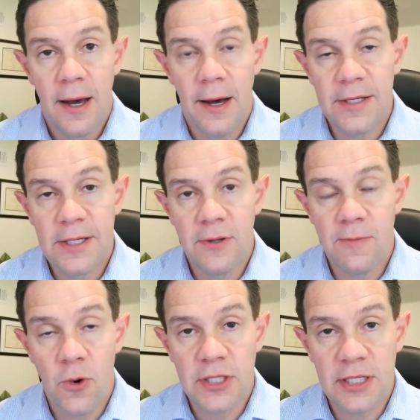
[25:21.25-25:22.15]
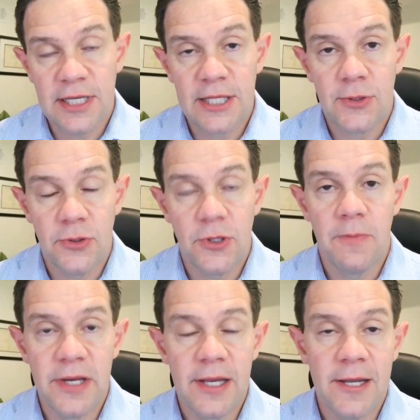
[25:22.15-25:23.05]
uh, you know the more successful
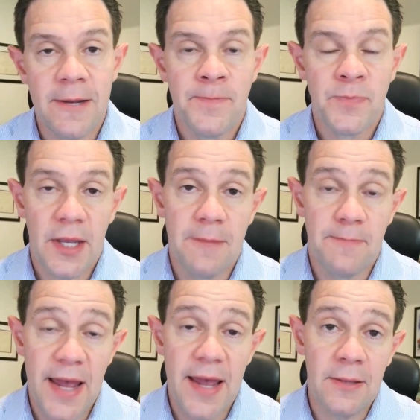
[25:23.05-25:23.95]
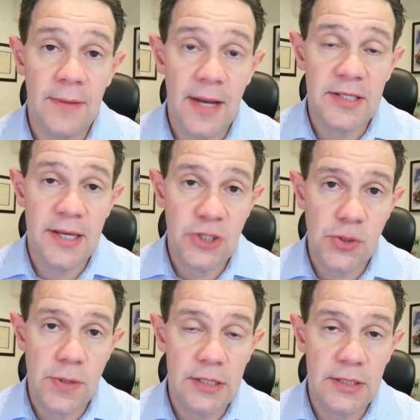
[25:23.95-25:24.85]
you'll be in paying less
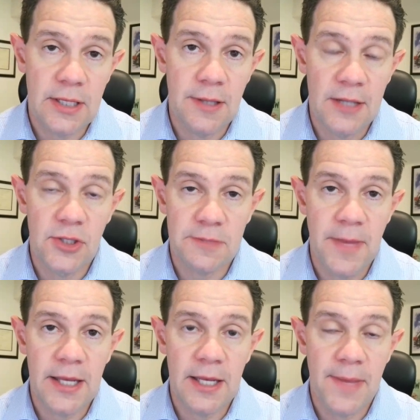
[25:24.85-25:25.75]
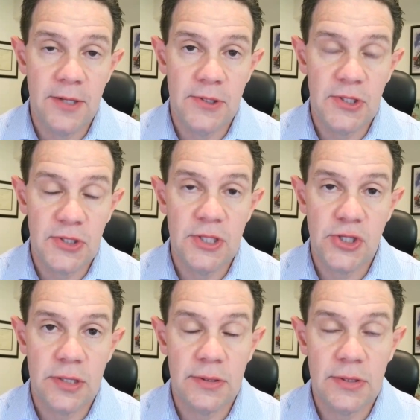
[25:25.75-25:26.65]
interest and, and just making better
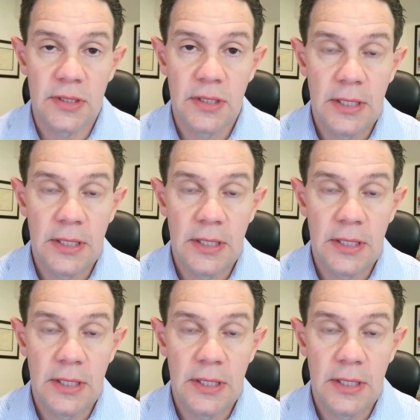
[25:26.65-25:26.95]
decisions